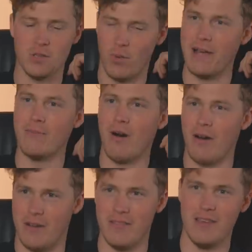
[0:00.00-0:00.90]
swayed
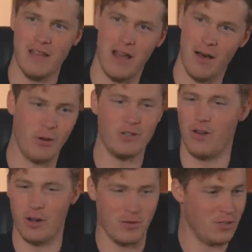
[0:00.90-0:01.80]
by the emotive
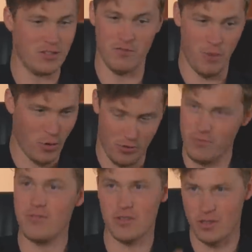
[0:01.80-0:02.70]
arguments of both
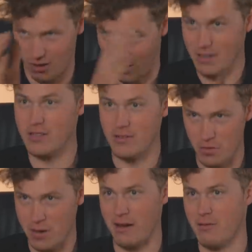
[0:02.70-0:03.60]
sides of
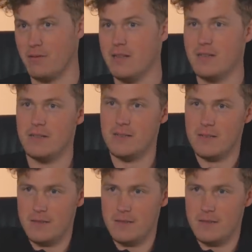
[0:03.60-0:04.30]
the bell. Could, could be,